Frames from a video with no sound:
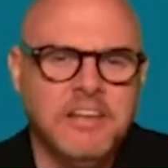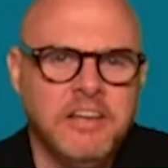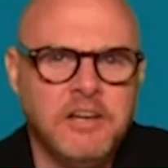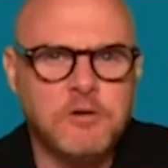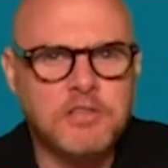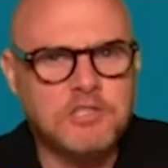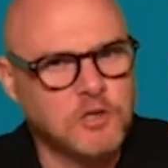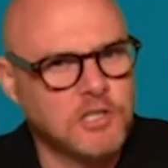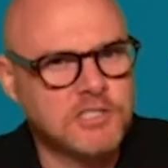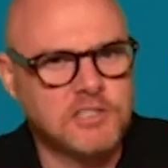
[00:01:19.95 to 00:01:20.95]
Here with his
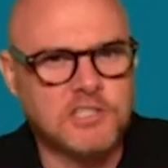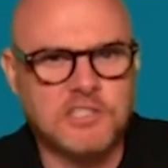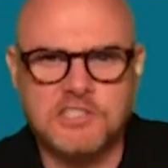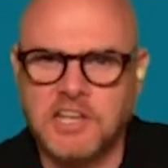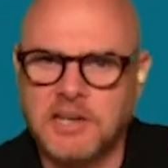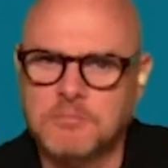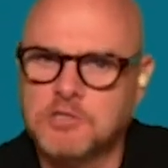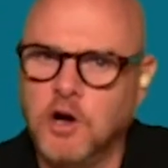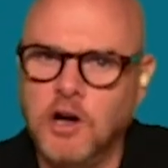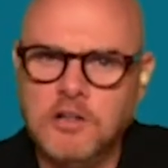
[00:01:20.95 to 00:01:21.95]
thoughts on this is Sam
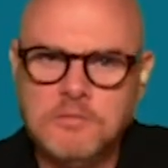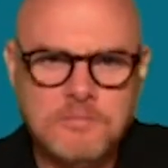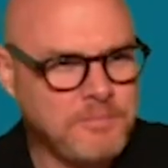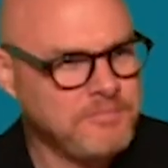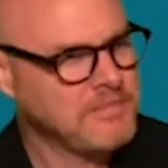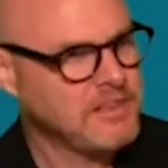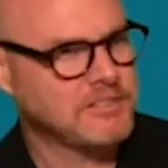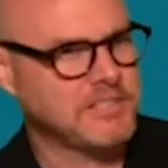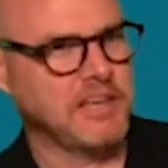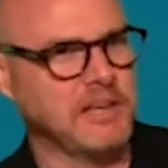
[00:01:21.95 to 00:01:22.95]
Tall.
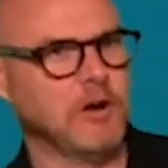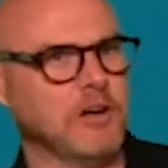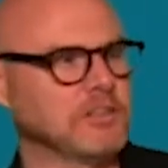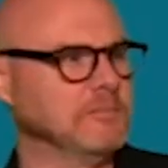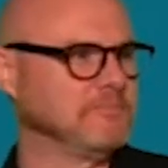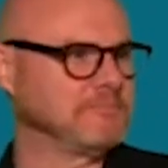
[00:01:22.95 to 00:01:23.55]
Sam, welcome.